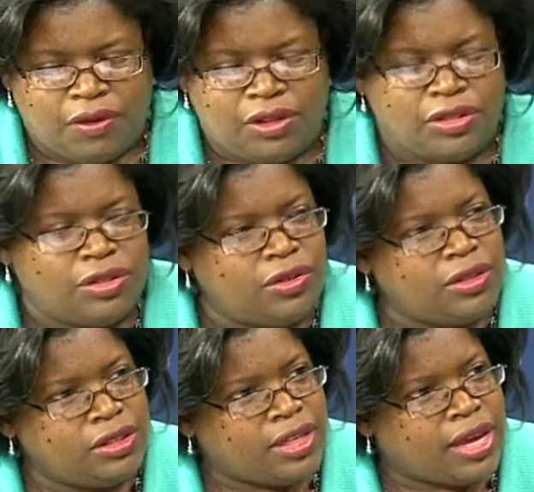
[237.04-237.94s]
the
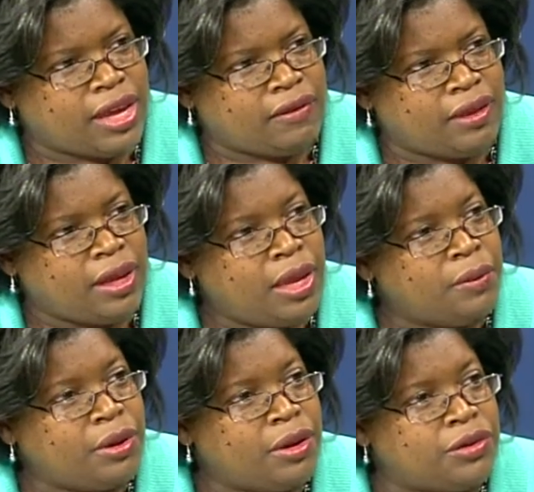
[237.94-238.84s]
students to have it,
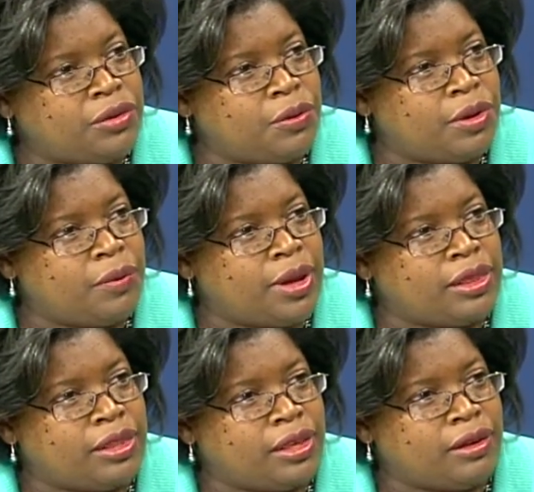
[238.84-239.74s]
but also what about
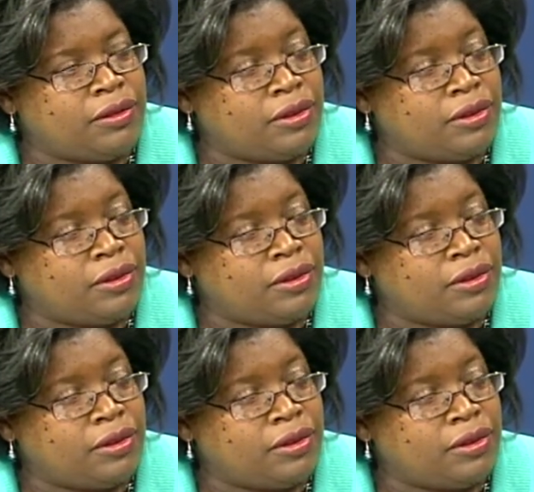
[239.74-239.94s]
the